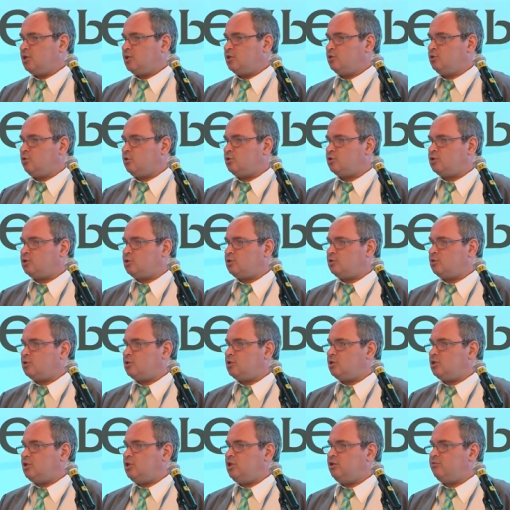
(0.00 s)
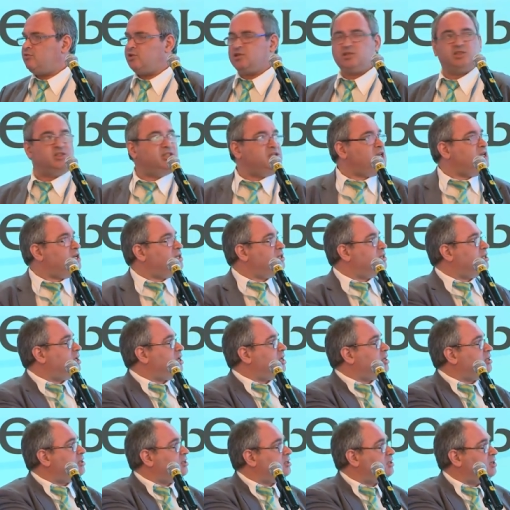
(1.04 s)
not even D N
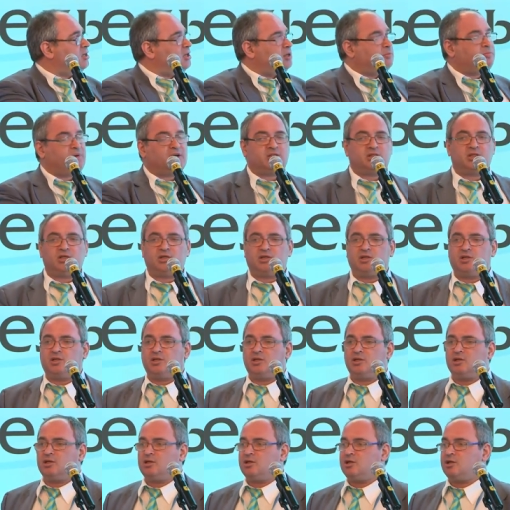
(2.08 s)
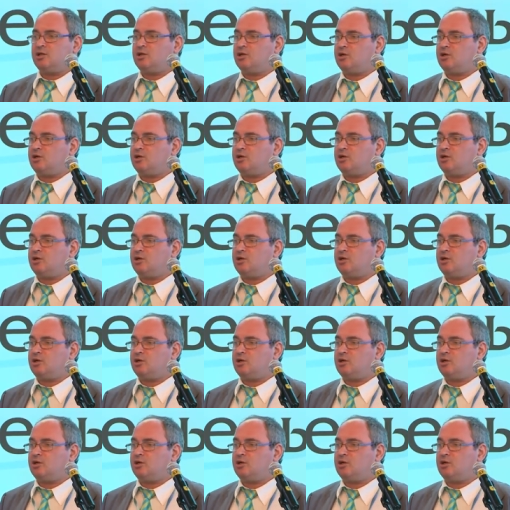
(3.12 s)
A, but uh,